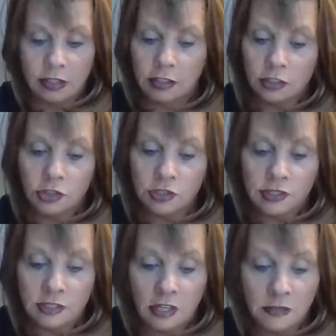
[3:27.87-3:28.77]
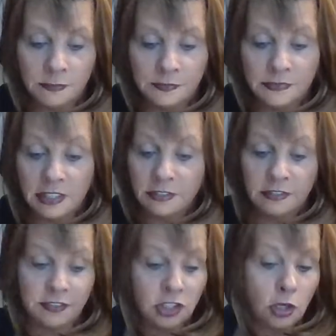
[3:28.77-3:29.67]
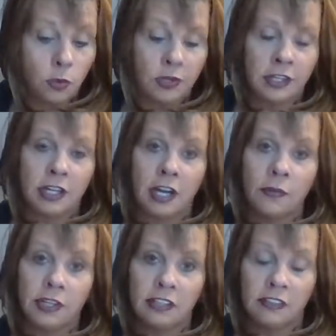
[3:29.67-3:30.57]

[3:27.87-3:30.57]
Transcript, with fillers: They're just numb. They don't even know where they're going.